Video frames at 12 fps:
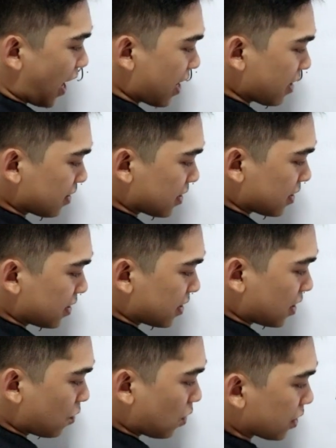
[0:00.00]
x is
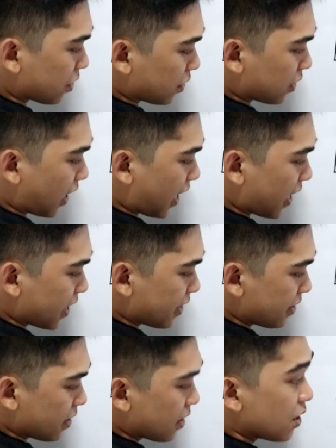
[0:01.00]
equal to
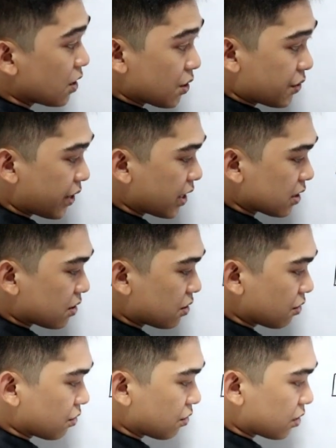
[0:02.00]
10 raised
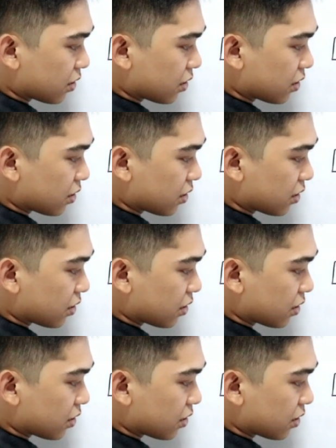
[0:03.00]
to